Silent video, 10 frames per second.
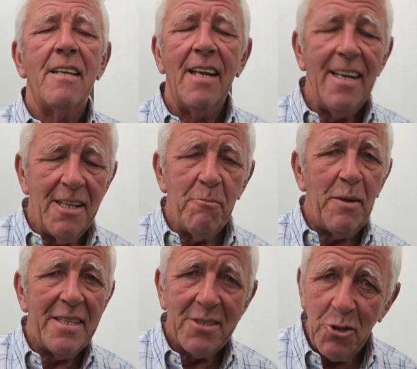a little
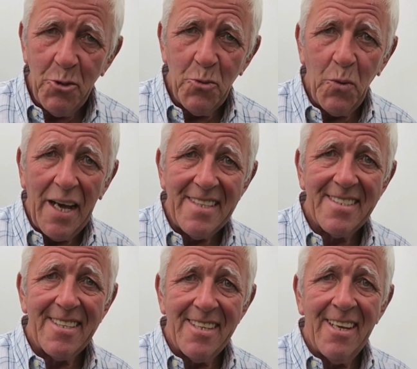bit too
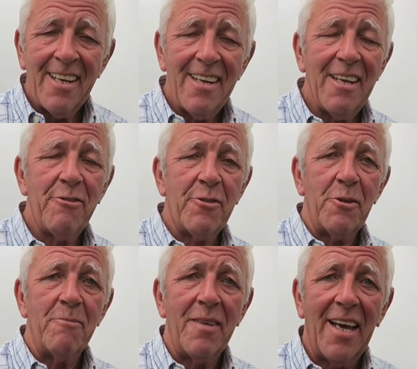wet to lift them